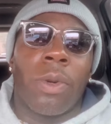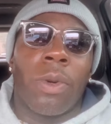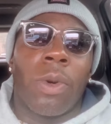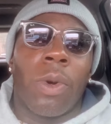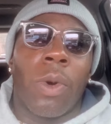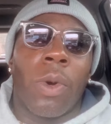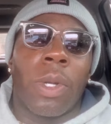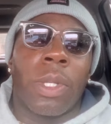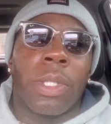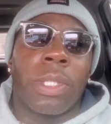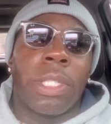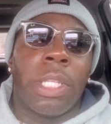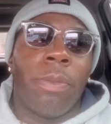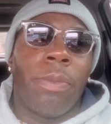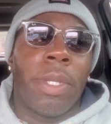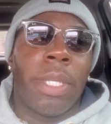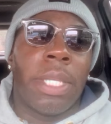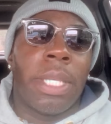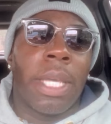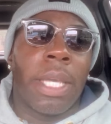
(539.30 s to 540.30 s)
or
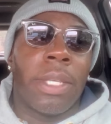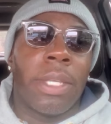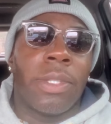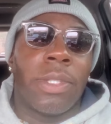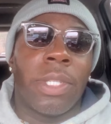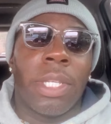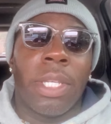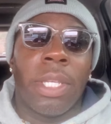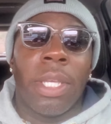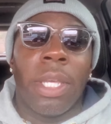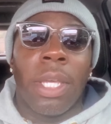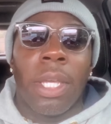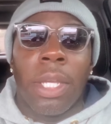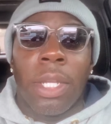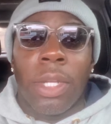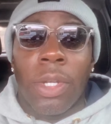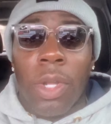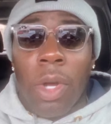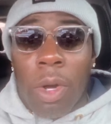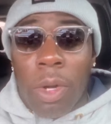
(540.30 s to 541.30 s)

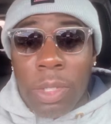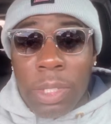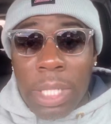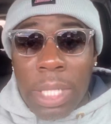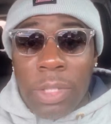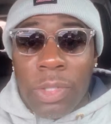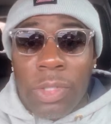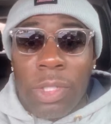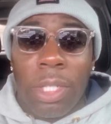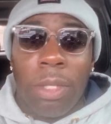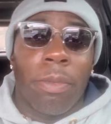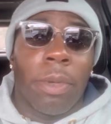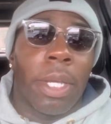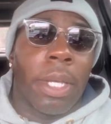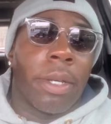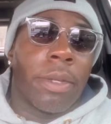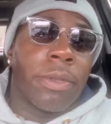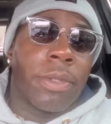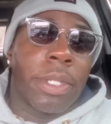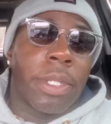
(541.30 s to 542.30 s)

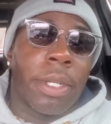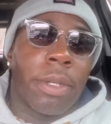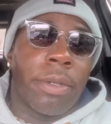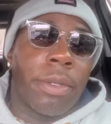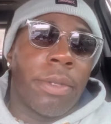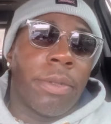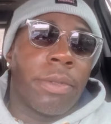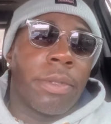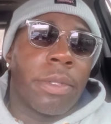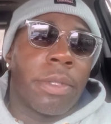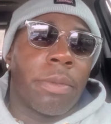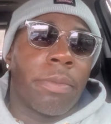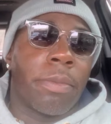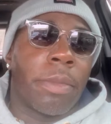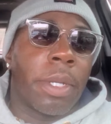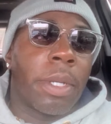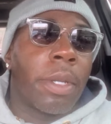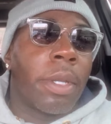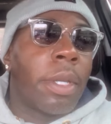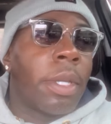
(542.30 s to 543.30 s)
tbkcdogs@gmail. Zelle uses them
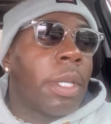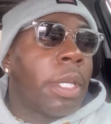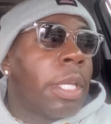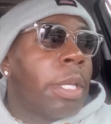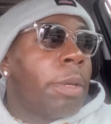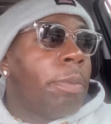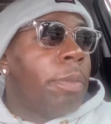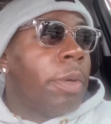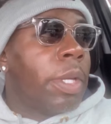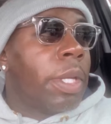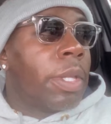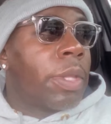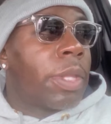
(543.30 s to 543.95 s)
a million